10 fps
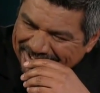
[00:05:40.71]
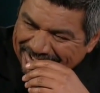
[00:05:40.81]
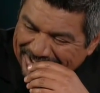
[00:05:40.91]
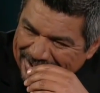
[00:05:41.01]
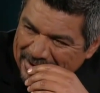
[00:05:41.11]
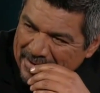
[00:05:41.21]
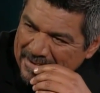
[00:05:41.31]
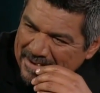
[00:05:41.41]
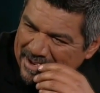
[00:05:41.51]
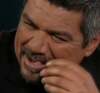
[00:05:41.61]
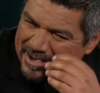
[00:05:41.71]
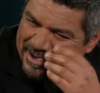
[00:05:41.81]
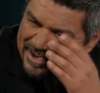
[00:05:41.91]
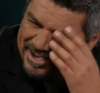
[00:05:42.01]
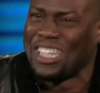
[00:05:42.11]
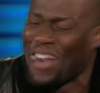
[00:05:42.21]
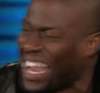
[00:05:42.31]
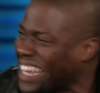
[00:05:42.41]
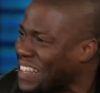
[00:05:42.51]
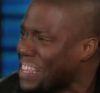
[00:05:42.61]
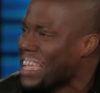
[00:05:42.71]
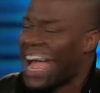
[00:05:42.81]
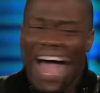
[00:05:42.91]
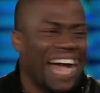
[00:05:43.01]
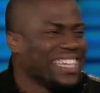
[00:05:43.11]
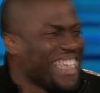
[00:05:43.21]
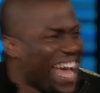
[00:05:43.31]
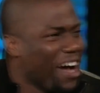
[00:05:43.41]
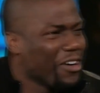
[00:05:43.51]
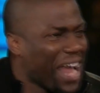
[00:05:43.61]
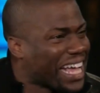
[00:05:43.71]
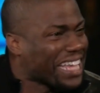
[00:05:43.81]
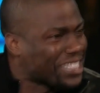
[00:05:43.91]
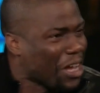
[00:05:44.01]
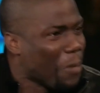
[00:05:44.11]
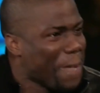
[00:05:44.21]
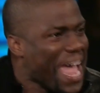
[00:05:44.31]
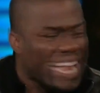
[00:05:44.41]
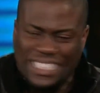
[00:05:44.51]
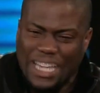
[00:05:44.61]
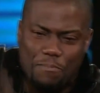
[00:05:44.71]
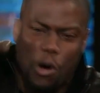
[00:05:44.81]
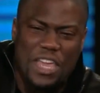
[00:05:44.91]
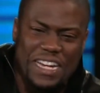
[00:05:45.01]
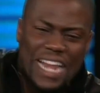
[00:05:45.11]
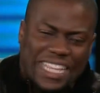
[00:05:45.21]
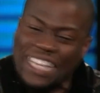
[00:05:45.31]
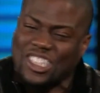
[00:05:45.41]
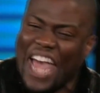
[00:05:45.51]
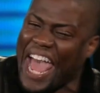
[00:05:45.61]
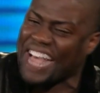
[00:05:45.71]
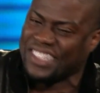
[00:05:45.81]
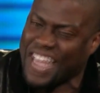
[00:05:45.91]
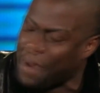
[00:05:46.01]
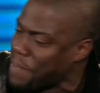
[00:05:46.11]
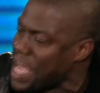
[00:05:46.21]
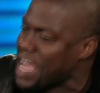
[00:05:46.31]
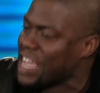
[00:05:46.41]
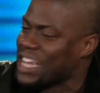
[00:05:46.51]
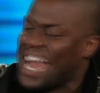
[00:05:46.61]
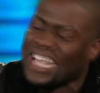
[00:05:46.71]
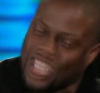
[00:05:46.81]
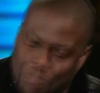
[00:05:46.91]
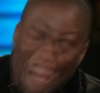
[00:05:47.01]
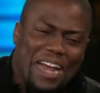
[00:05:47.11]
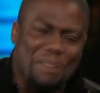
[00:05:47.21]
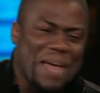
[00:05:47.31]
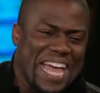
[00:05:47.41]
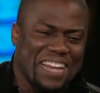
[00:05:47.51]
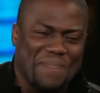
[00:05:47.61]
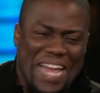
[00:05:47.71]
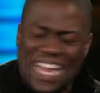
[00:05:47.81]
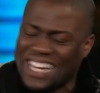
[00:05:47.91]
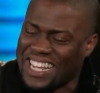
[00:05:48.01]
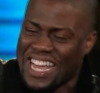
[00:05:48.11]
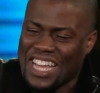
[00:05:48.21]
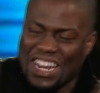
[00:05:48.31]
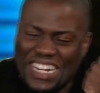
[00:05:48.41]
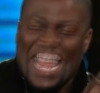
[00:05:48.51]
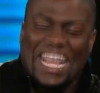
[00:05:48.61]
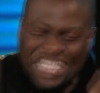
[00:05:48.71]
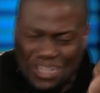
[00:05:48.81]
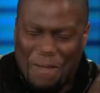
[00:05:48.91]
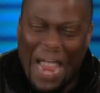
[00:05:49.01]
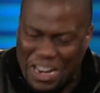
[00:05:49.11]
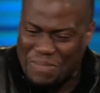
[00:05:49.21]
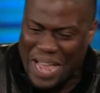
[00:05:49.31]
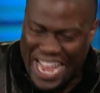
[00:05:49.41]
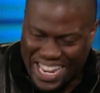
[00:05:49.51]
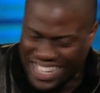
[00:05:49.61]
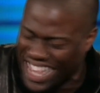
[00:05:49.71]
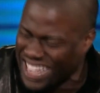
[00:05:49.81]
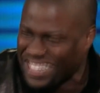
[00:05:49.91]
He tried to wet me. I yelled. I got so mad. I said, boy, get your ass up. You're not Spider-Man, man. You're not Spider-Man.